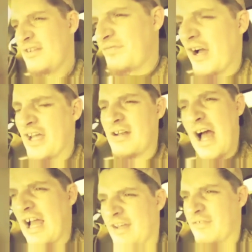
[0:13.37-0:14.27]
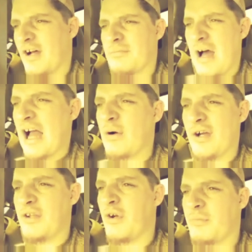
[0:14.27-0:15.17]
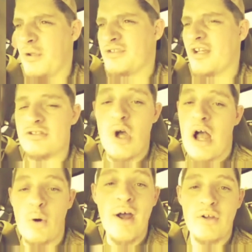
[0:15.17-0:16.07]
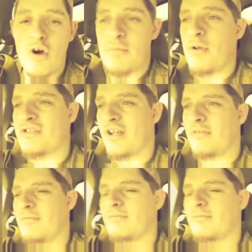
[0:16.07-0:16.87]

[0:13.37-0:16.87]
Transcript: Fuck it, I give up. I quit doing music. So I quit doing music.